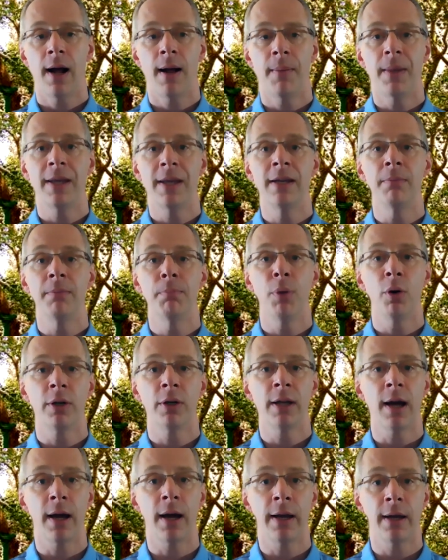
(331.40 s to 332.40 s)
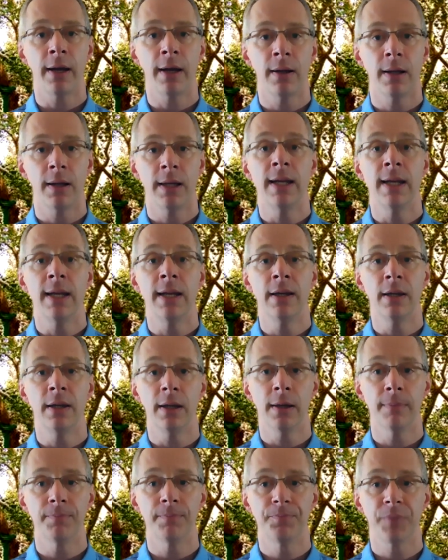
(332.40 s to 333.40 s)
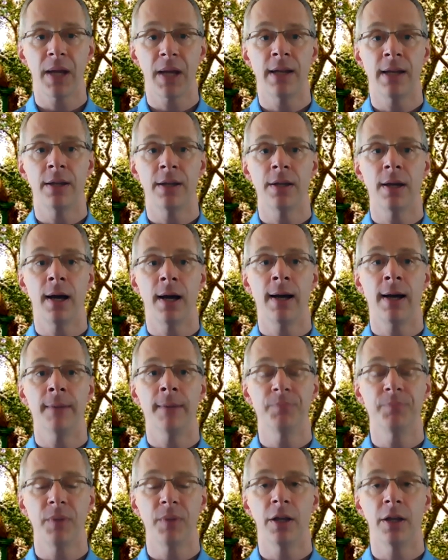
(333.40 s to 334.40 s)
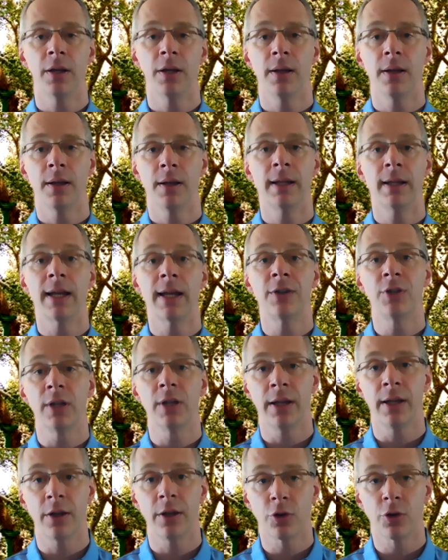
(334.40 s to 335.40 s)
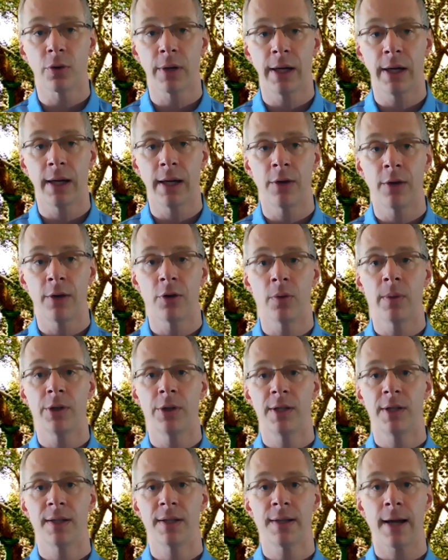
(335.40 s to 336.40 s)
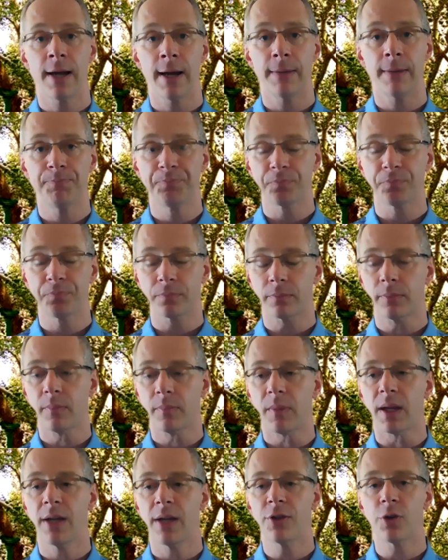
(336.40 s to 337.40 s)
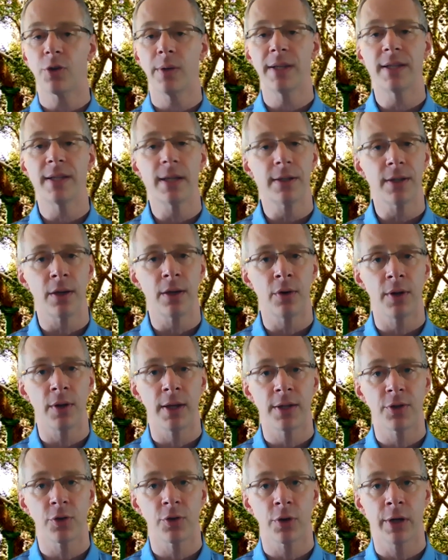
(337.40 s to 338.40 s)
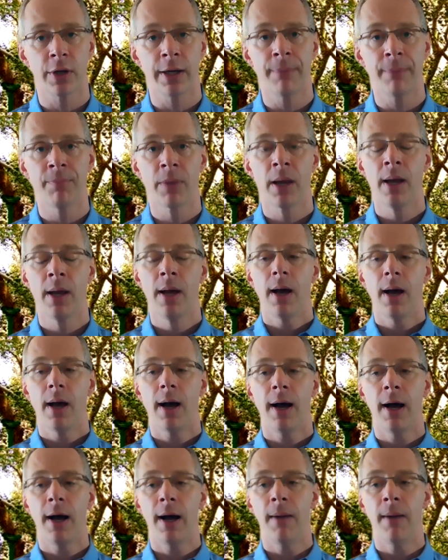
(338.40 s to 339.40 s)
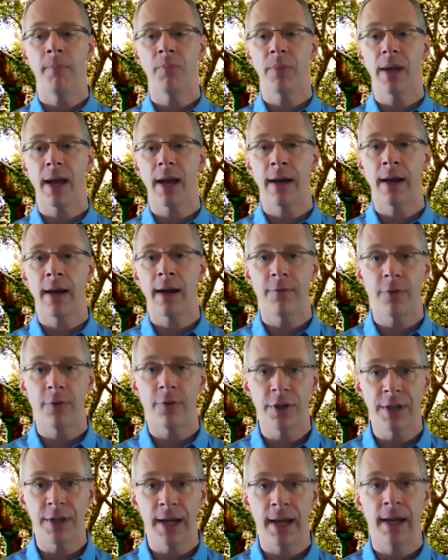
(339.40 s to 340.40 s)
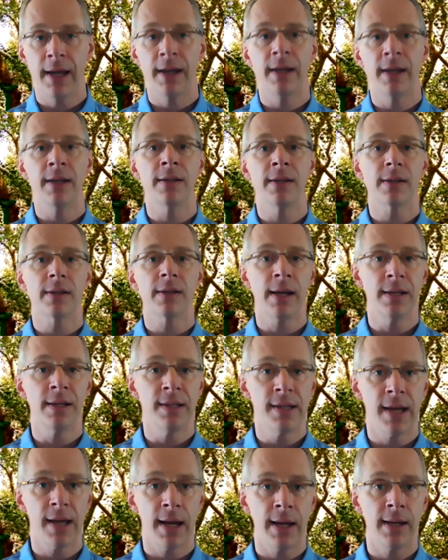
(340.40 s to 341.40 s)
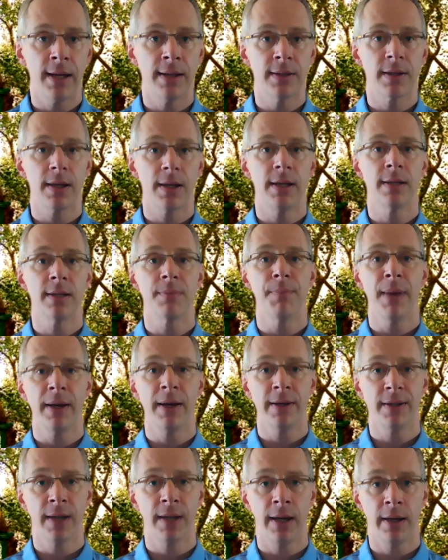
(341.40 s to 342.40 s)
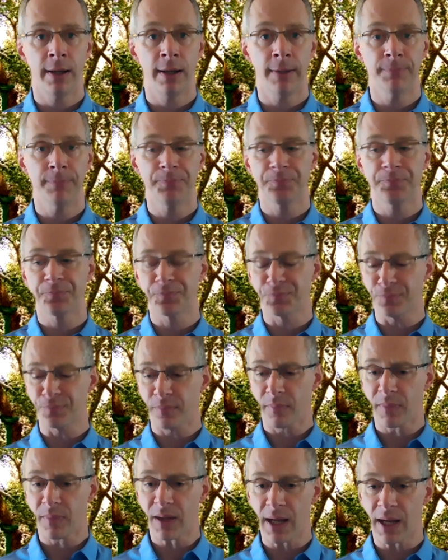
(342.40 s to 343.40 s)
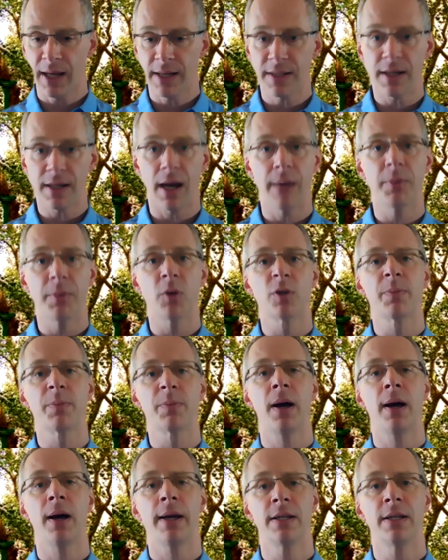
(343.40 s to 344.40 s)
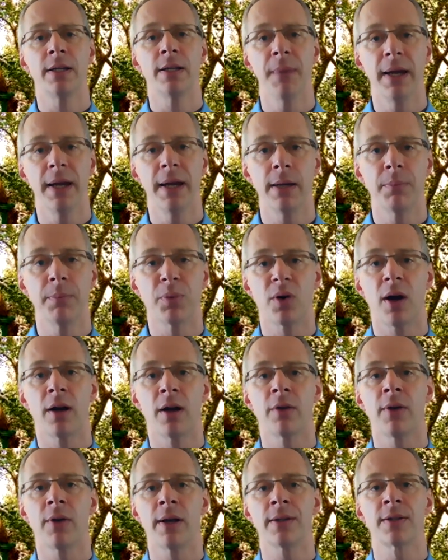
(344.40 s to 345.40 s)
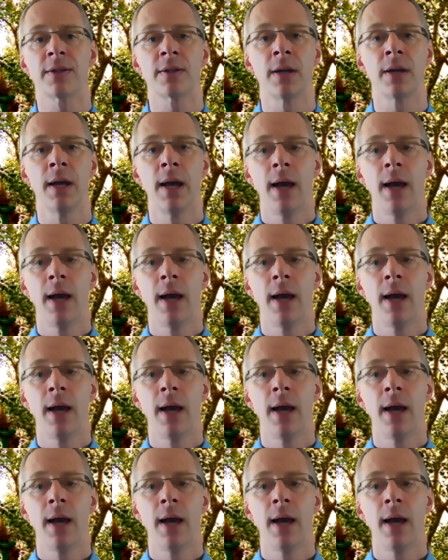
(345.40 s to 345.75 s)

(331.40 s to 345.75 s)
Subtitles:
in Bodh Gaya in India, and allegedly the tree under which he sat. And so he sits under this tree, and for days and days he's meditating. And as time goes by, he's making progress